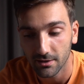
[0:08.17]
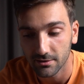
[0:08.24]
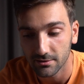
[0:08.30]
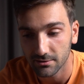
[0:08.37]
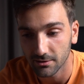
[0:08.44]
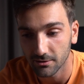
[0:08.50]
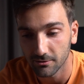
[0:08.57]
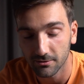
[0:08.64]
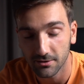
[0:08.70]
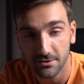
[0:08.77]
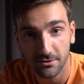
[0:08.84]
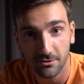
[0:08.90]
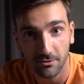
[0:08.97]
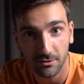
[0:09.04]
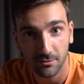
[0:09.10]
So this
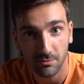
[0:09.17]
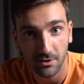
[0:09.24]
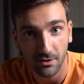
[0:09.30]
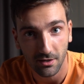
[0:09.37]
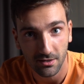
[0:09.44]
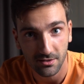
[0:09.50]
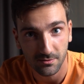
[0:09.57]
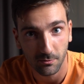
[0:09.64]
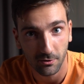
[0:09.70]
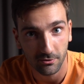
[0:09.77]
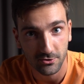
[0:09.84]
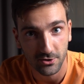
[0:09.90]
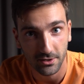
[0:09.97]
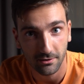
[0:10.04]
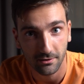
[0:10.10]
is going to be a small
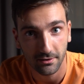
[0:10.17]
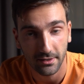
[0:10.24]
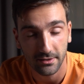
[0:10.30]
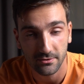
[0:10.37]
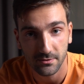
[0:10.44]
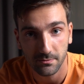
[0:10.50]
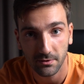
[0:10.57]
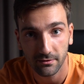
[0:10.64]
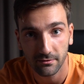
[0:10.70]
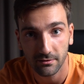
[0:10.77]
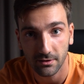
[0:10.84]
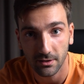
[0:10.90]
channel announcement.